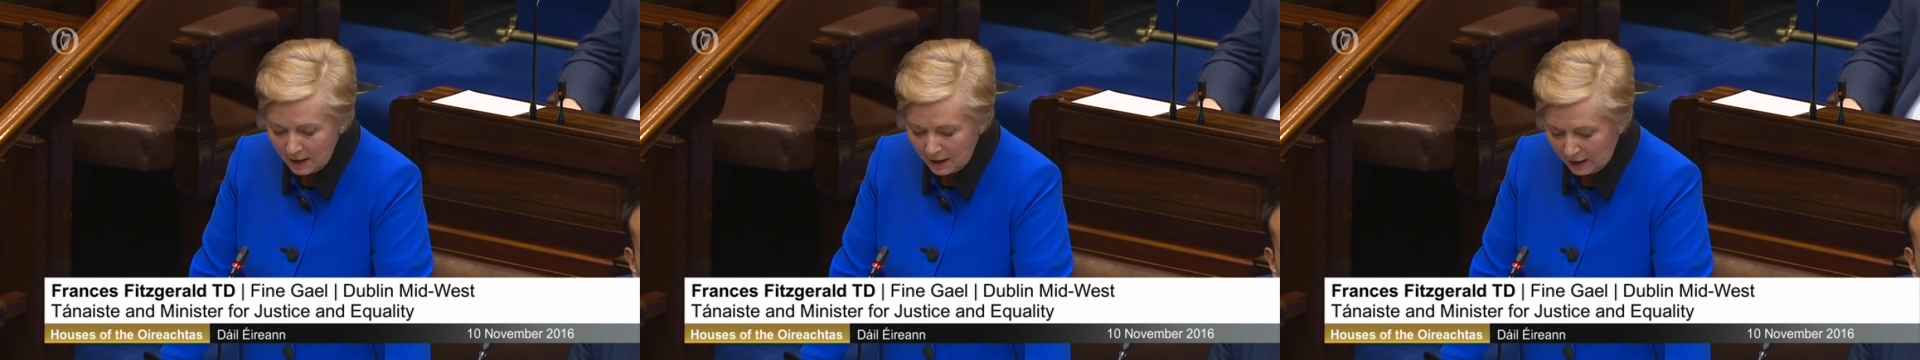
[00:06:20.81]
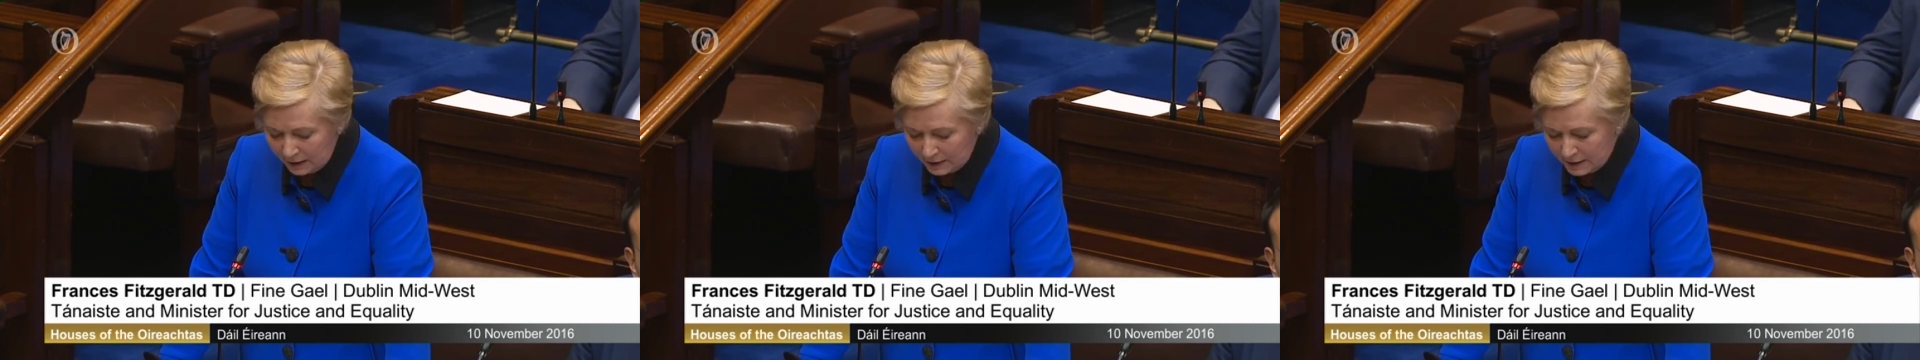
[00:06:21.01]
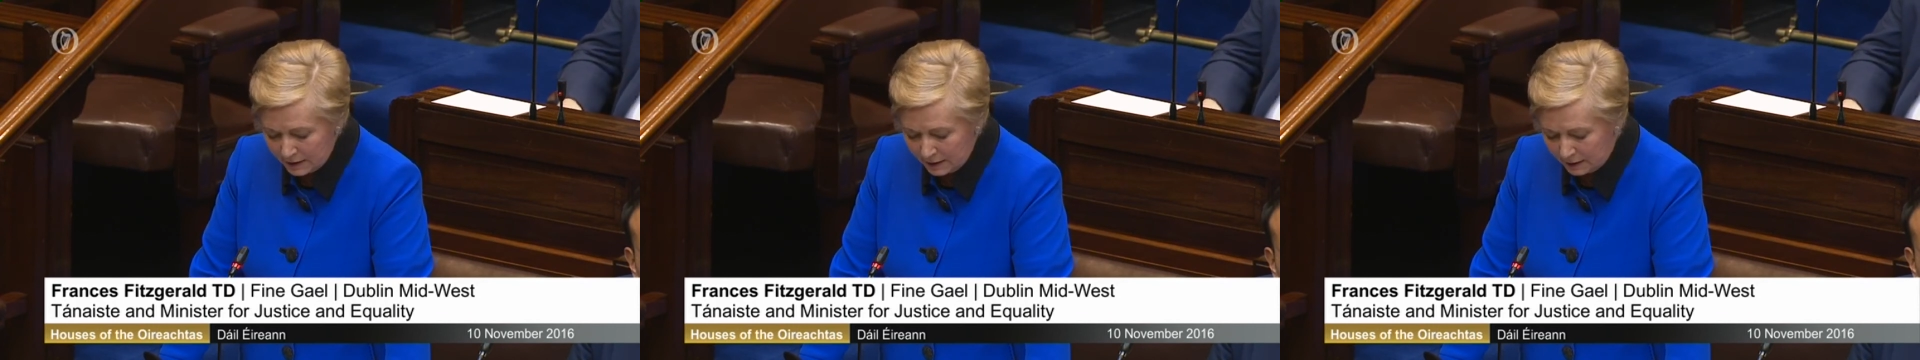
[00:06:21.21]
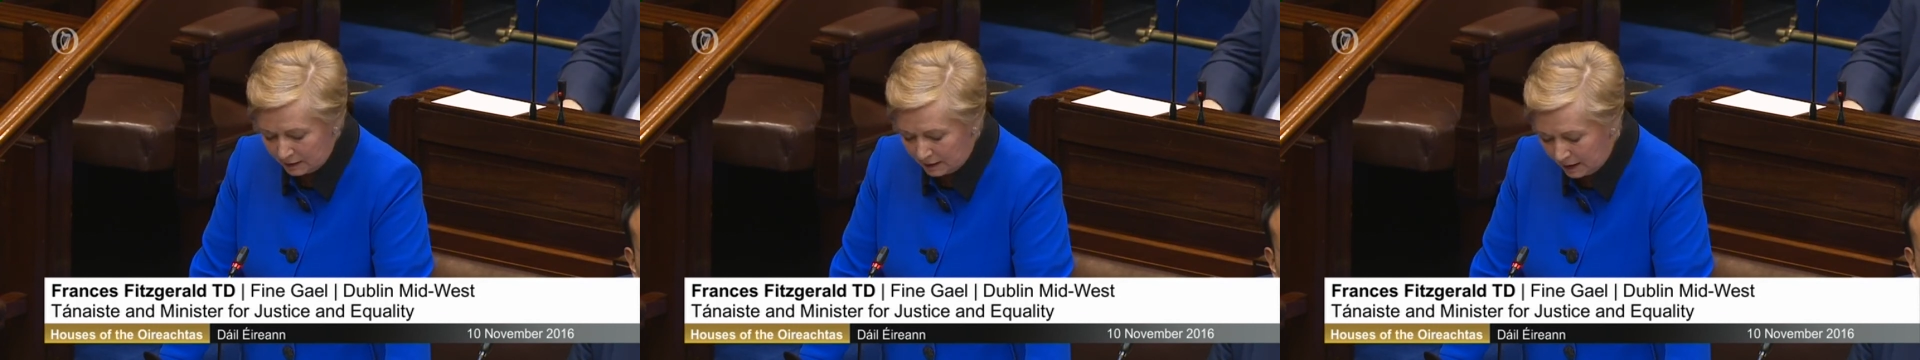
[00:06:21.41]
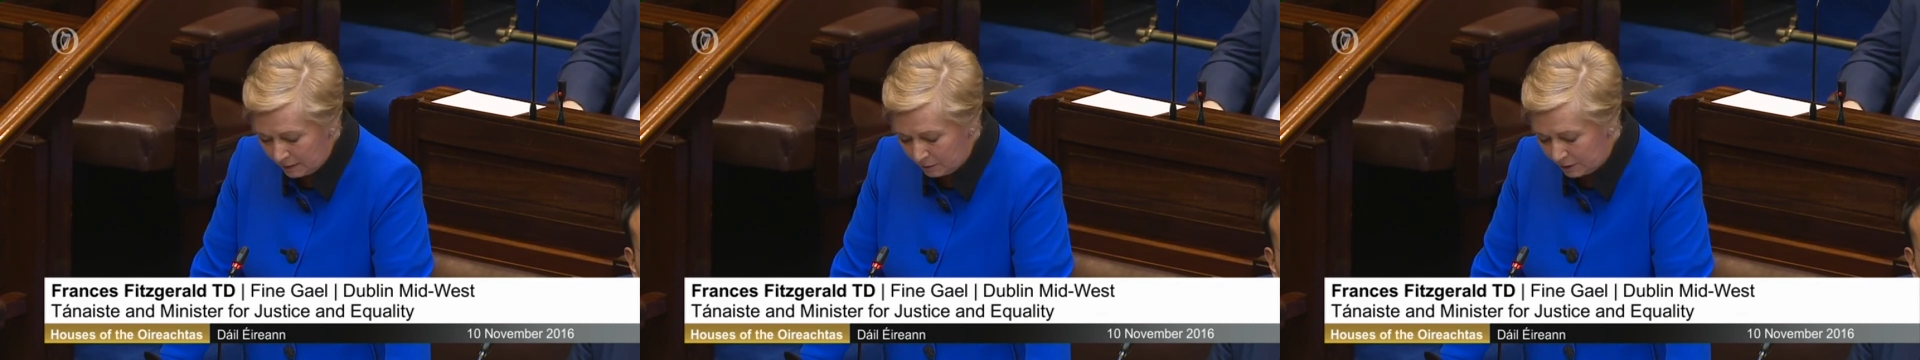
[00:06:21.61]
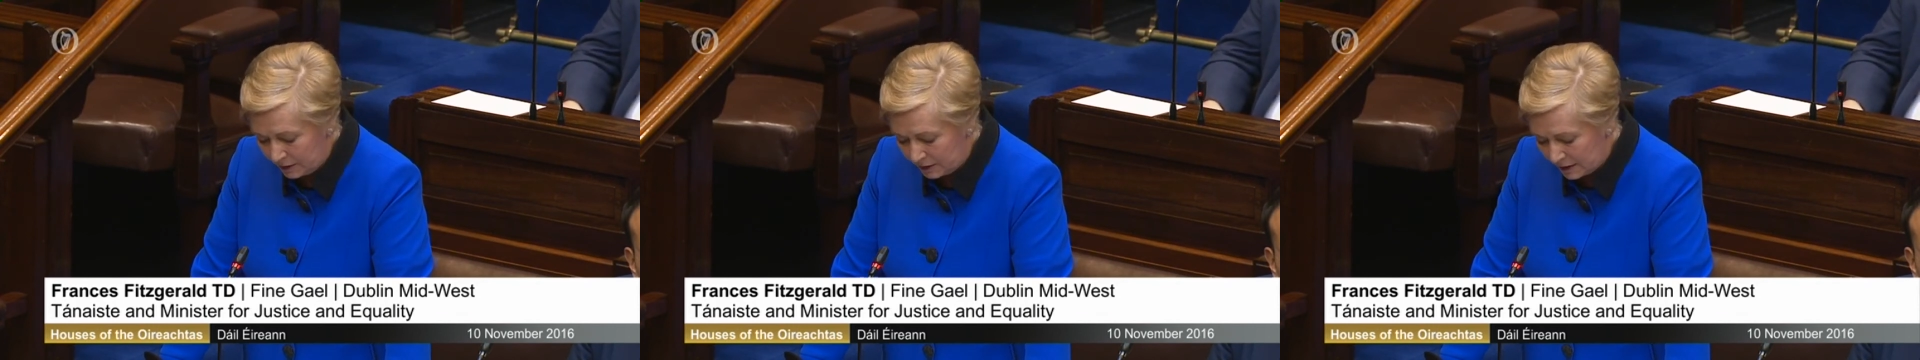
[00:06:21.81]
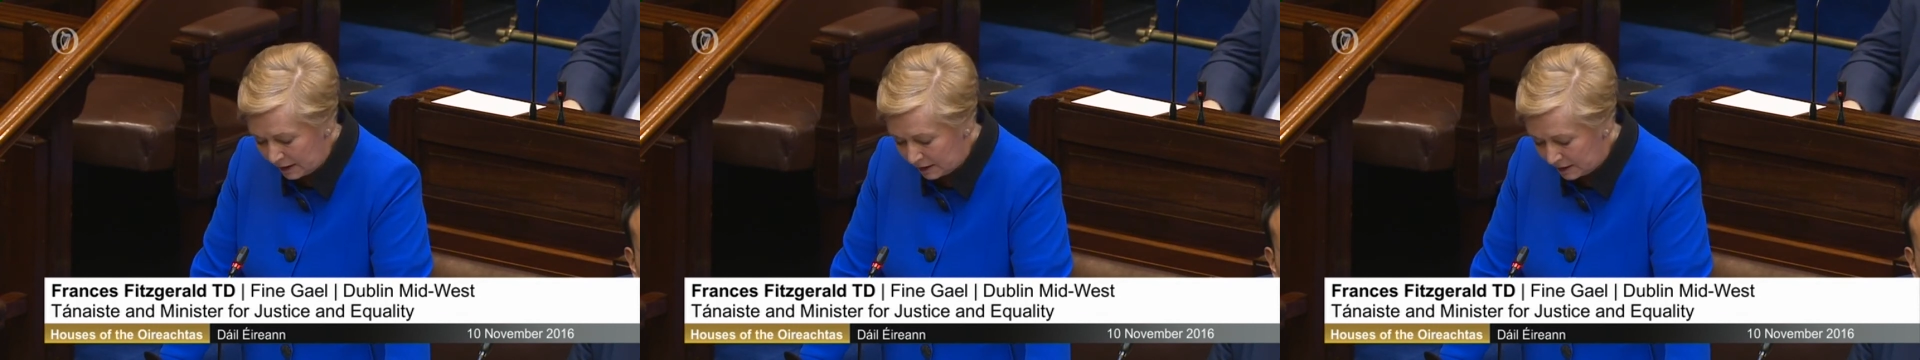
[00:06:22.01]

and I would intend to